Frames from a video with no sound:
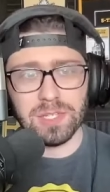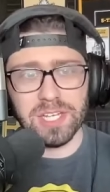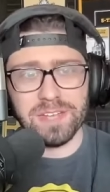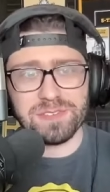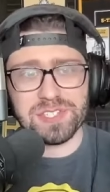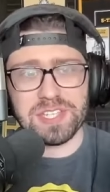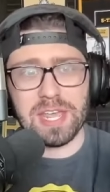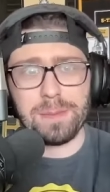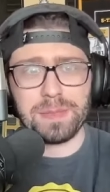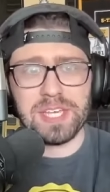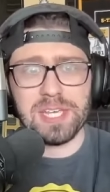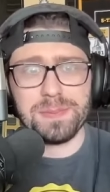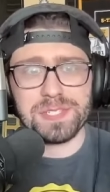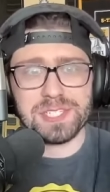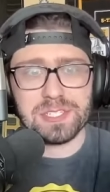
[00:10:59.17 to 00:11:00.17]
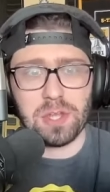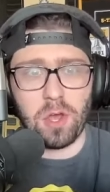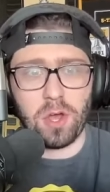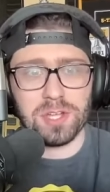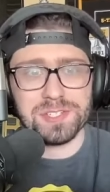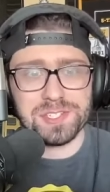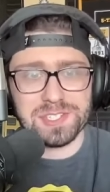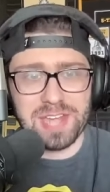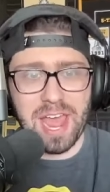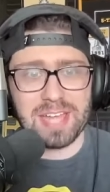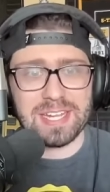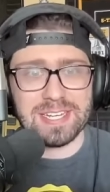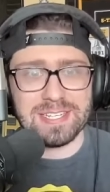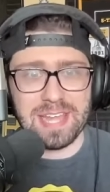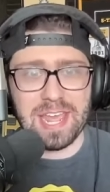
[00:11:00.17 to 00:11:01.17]
If Sam keeps on
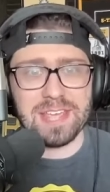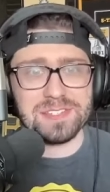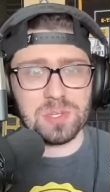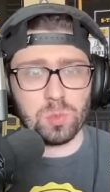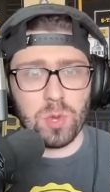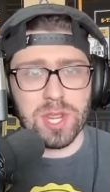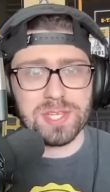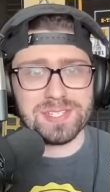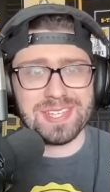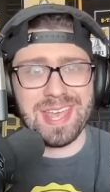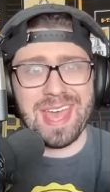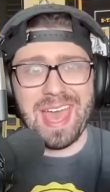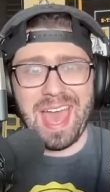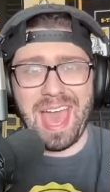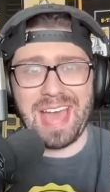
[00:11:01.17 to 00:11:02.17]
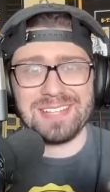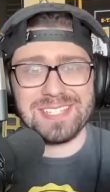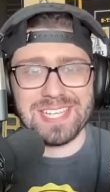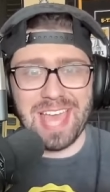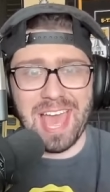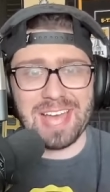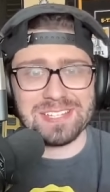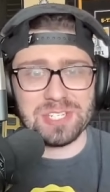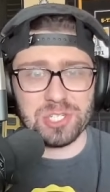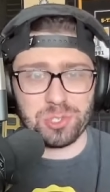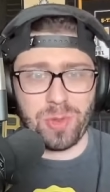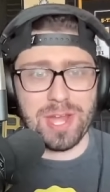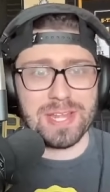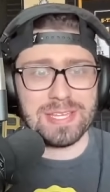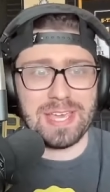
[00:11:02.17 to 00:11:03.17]
stacking days and weeks as he has in
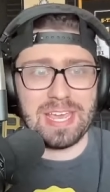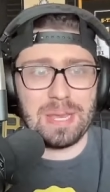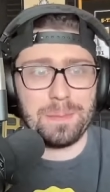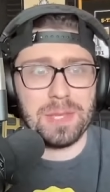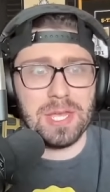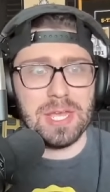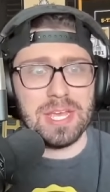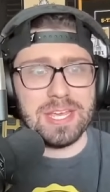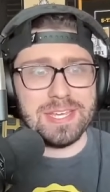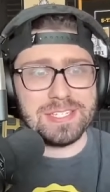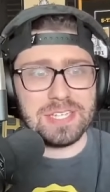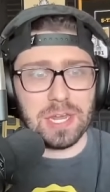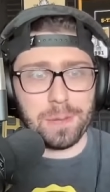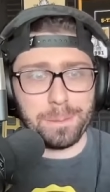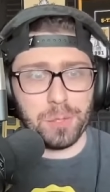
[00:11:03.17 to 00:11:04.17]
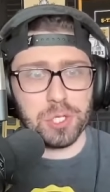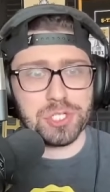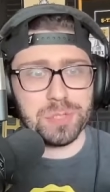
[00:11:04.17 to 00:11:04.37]
training camp, he's going to push